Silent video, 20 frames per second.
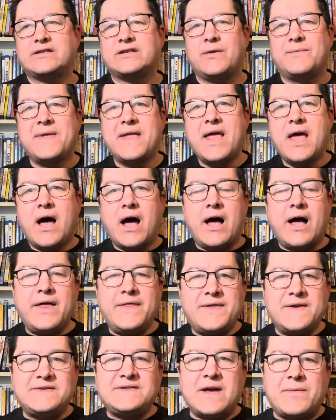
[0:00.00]
So
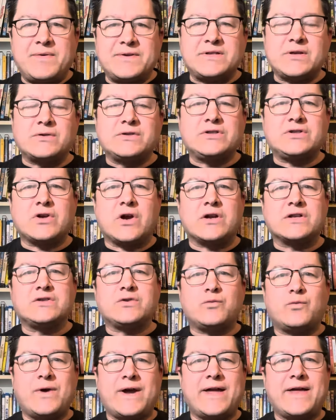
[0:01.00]
this episode starts
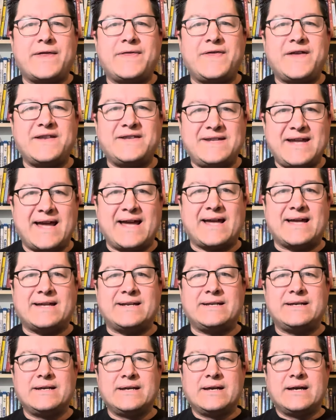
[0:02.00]
with
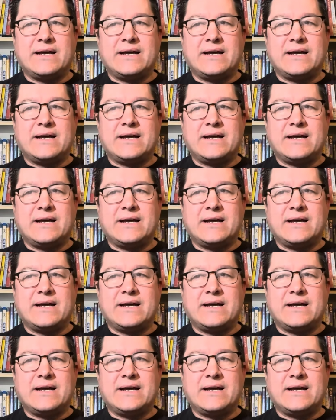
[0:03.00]
Dan,